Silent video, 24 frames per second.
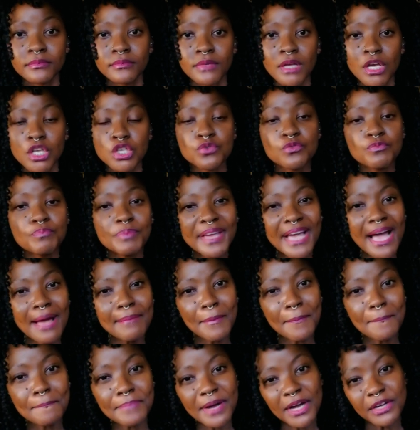You've become
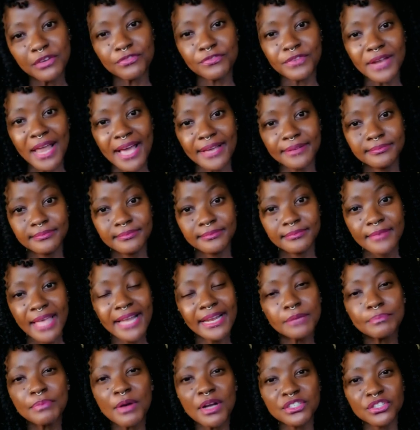a butterfly,
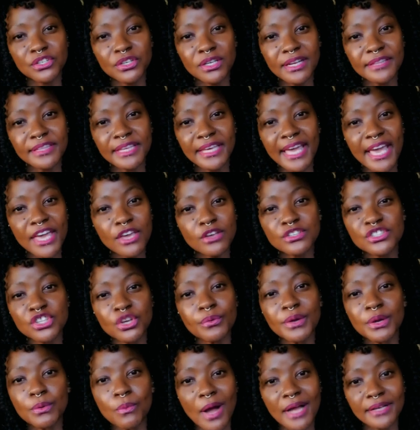and in particular the chaos
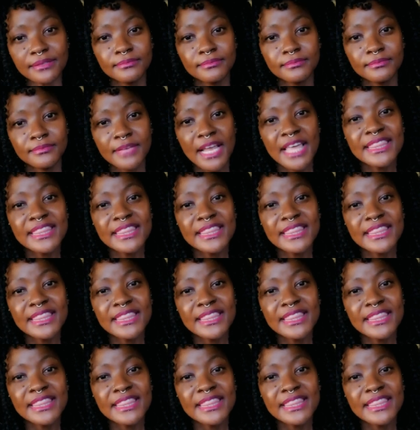theory one,